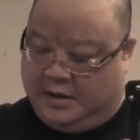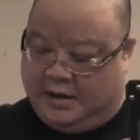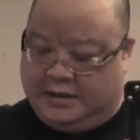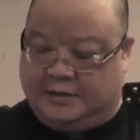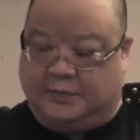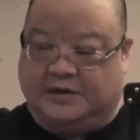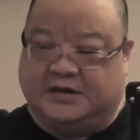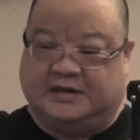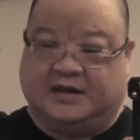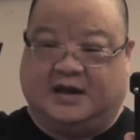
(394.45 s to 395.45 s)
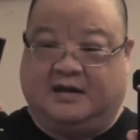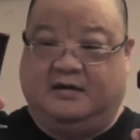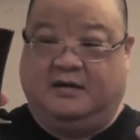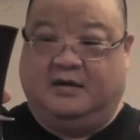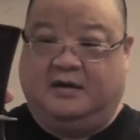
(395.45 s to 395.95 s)
And this one is just a
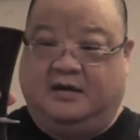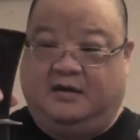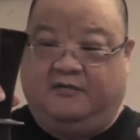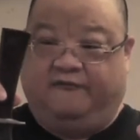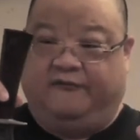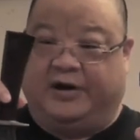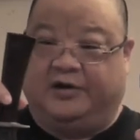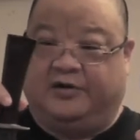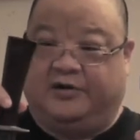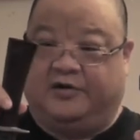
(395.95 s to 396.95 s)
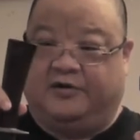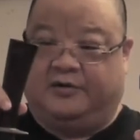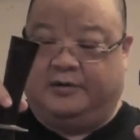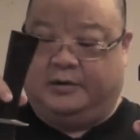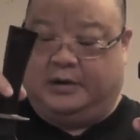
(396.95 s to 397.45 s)

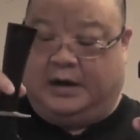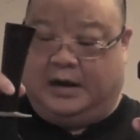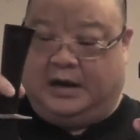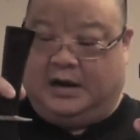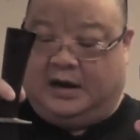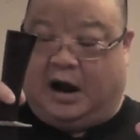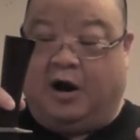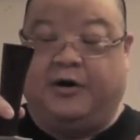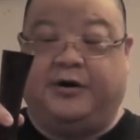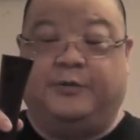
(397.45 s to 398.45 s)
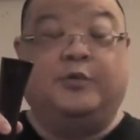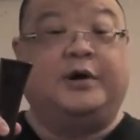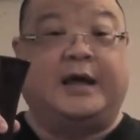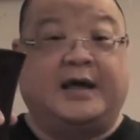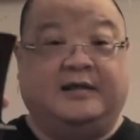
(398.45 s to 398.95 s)
regular
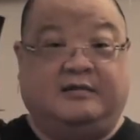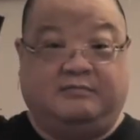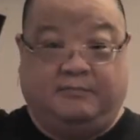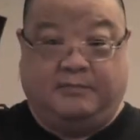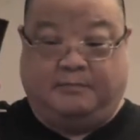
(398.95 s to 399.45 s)
ironwood handle.